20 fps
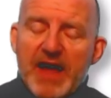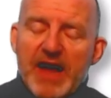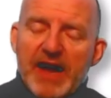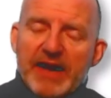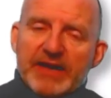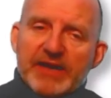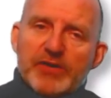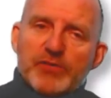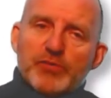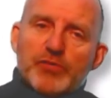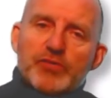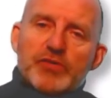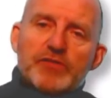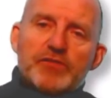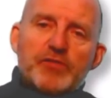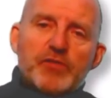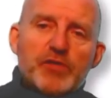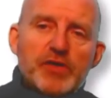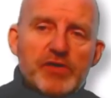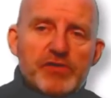And in order
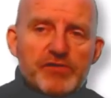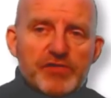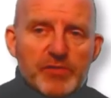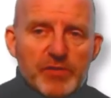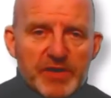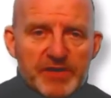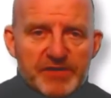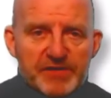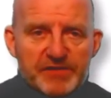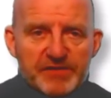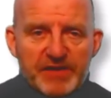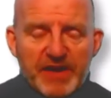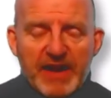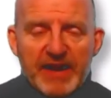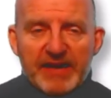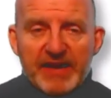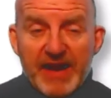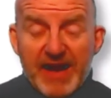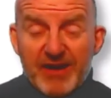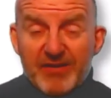for you to
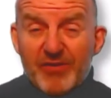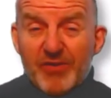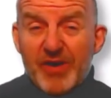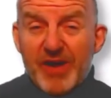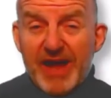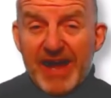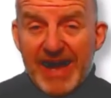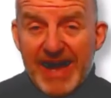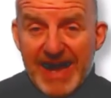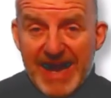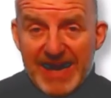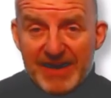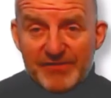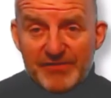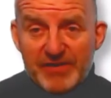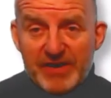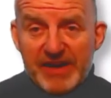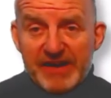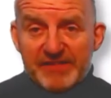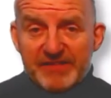understand how long it
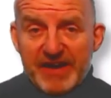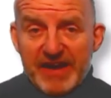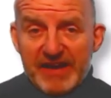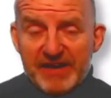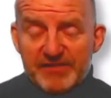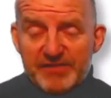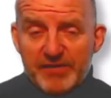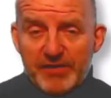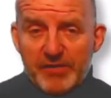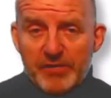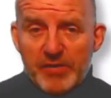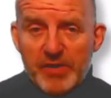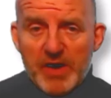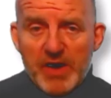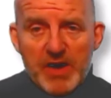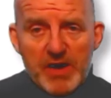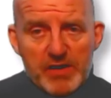actually takes you,